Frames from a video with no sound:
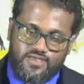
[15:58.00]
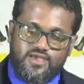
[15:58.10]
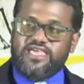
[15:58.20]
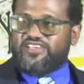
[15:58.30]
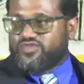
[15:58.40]

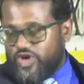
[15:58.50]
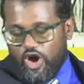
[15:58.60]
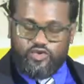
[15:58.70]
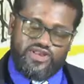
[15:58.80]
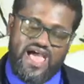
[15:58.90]
Yes, we
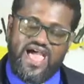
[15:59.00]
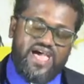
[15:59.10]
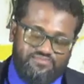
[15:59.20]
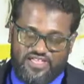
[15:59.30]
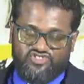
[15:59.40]
already, I
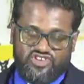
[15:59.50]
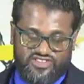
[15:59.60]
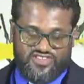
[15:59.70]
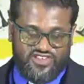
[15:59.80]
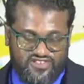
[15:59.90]
had mentioned the
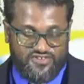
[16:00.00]
cities of